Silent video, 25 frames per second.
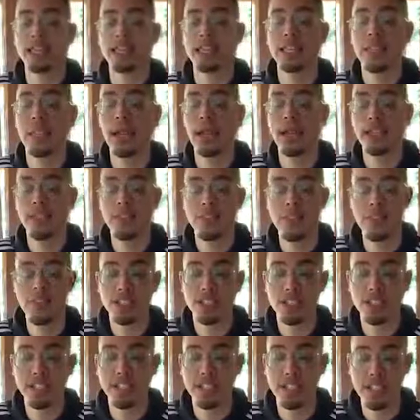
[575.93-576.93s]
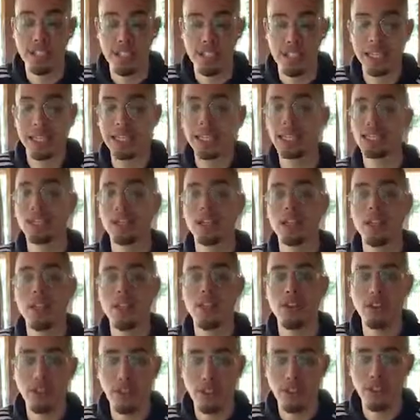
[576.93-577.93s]
Then Elevation Elite is
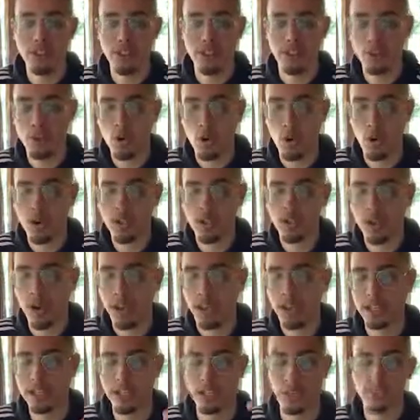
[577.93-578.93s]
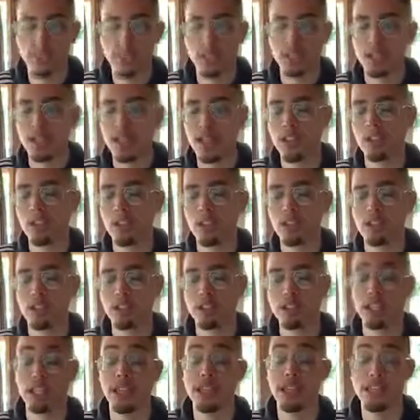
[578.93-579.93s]
another level of course, right? Another another
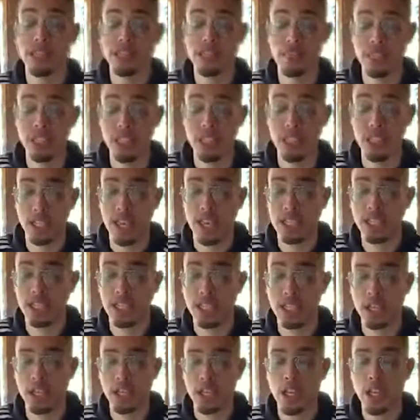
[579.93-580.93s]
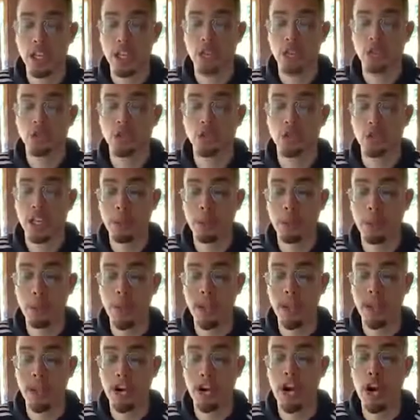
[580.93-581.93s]
level level of education. You get
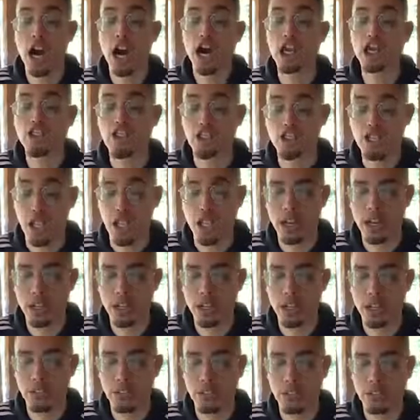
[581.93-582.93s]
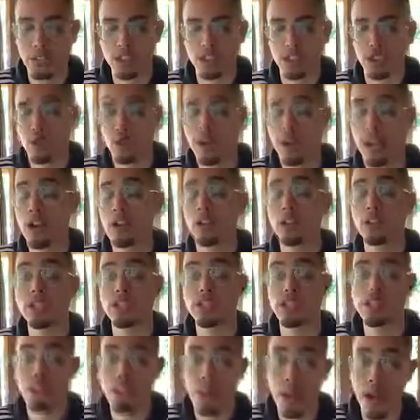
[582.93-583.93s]
paid one hundred dollar commission. So not only
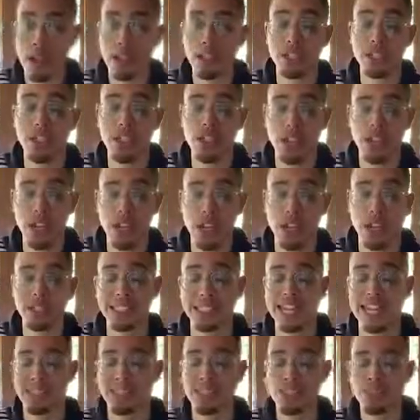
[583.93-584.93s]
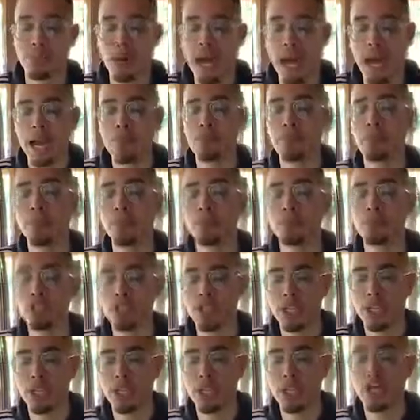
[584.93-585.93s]
is the product one hundred dollars to actually buy, but
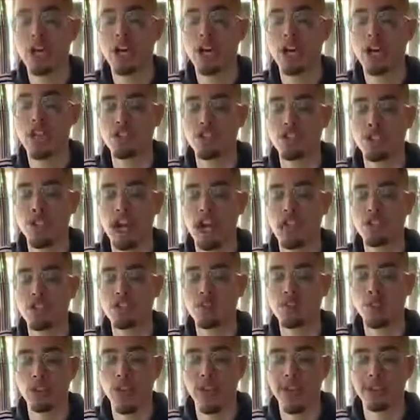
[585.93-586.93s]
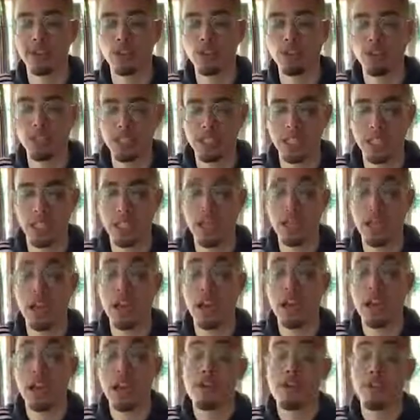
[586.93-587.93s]
you get paid one hundred dollars when you actually resell it.
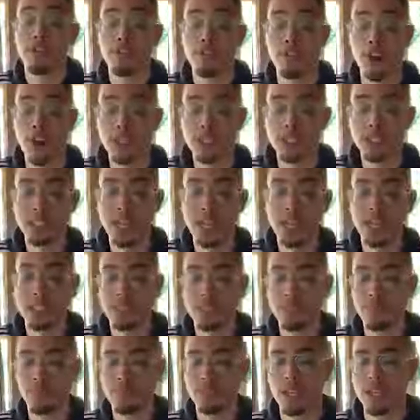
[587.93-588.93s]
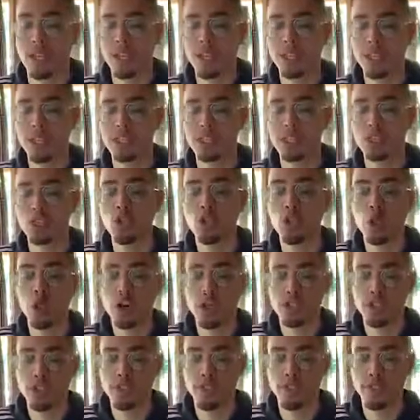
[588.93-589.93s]
Vertex is two
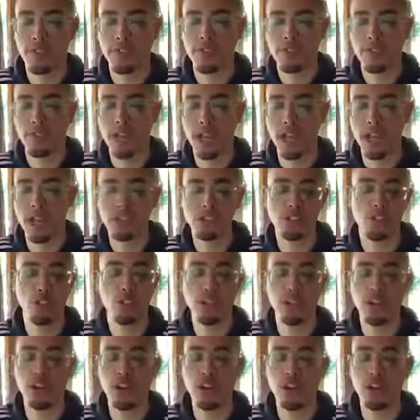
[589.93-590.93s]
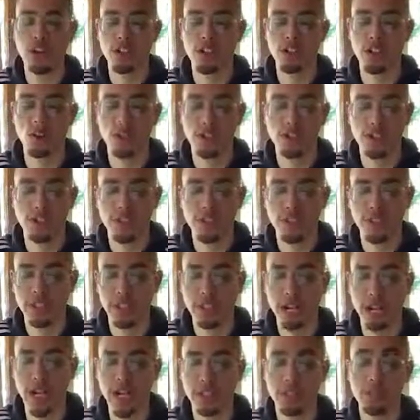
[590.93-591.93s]
hundred fifty dollars, so you can earn two hundred
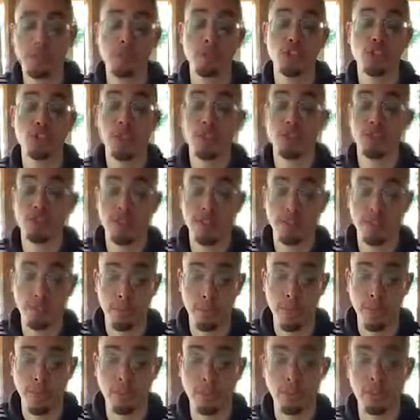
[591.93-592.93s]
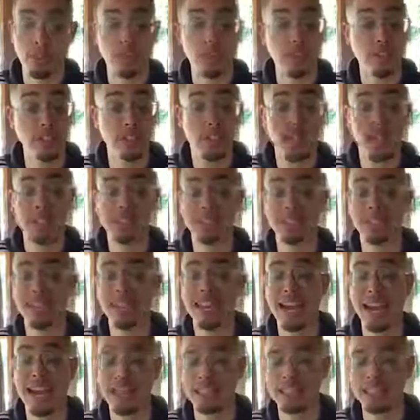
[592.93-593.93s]
fifty dollars, but you also have to pay two hundred fifty dollars to
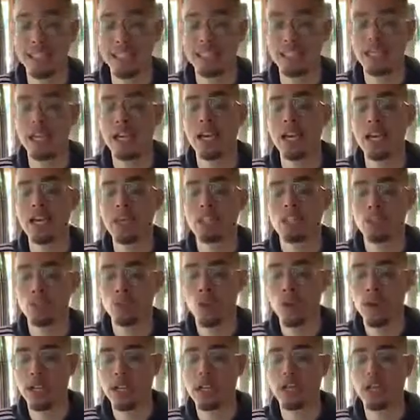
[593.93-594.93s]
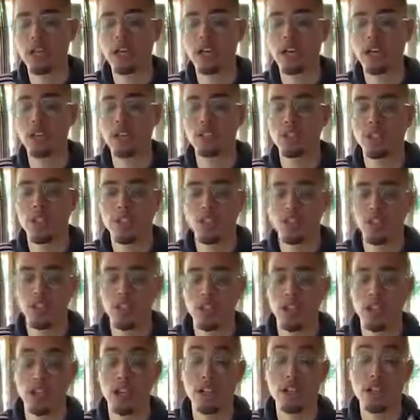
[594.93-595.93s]
get access. It's a twenty uh, a,
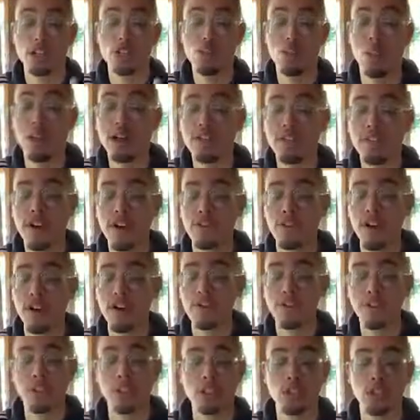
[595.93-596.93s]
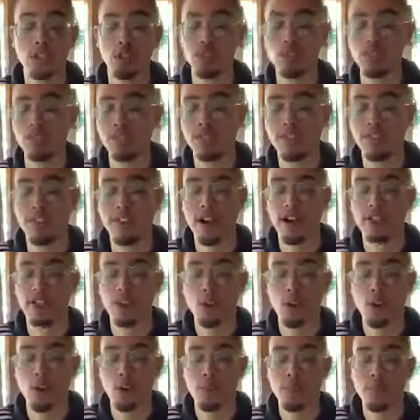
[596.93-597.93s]
a twenty-five dollar fee, so two hundred seventy-five
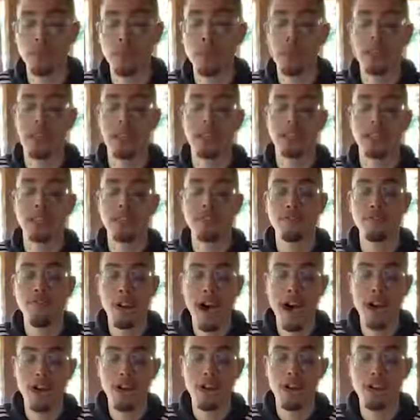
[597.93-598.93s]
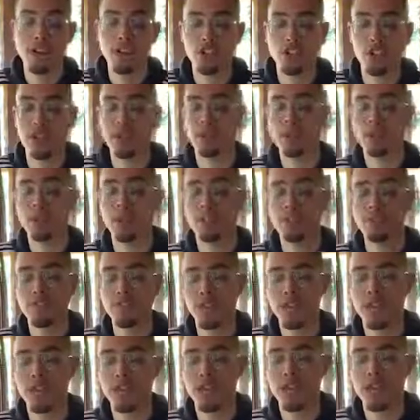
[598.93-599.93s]
dollars total. then five hundred dollars plus
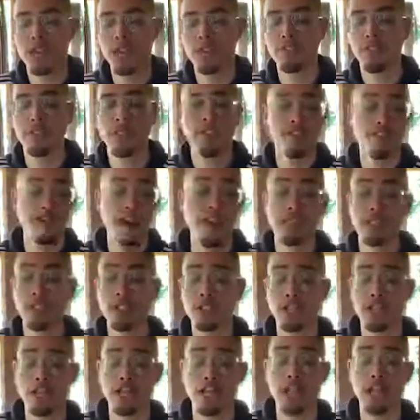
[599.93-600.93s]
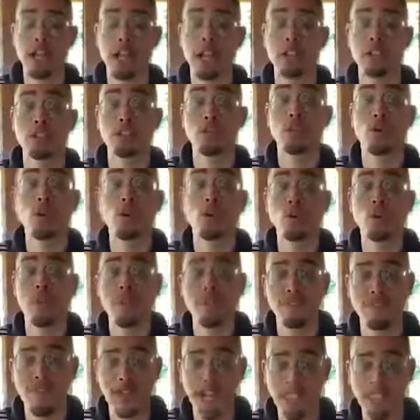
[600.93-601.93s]
fifty dollar fee, five hundred fifty dollars total
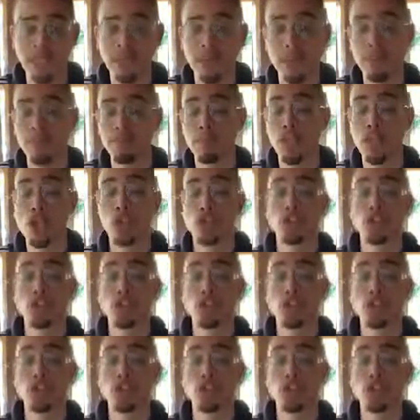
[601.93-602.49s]
investment.